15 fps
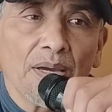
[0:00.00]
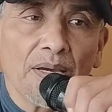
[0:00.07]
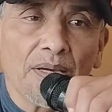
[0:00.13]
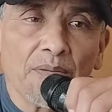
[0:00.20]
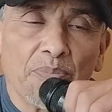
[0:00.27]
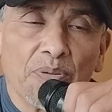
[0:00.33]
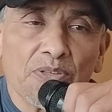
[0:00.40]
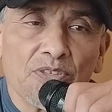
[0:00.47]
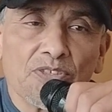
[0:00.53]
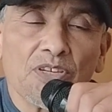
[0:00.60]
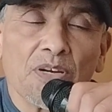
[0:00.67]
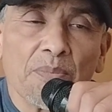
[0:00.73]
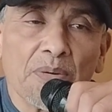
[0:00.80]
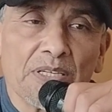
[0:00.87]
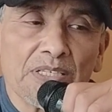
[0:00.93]
And please
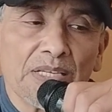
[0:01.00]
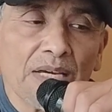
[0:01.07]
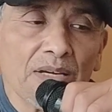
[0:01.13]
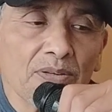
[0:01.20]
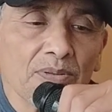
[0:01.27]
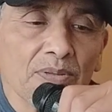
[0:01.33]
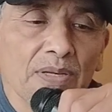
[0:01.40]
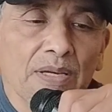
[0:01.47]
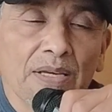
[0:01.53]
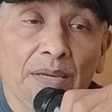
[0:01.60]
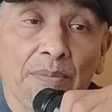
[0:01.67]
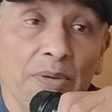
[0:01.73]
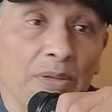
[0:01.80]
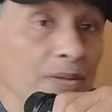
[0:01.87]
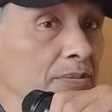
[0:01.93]
share my channel,
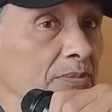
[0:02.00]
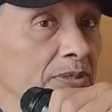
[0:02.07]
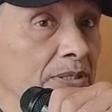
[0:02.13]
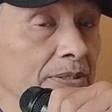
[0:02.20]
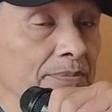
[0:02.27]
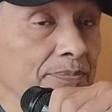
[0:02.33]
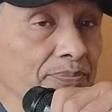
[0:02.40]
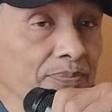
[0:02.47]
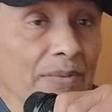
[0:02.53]
give me a thumbs up.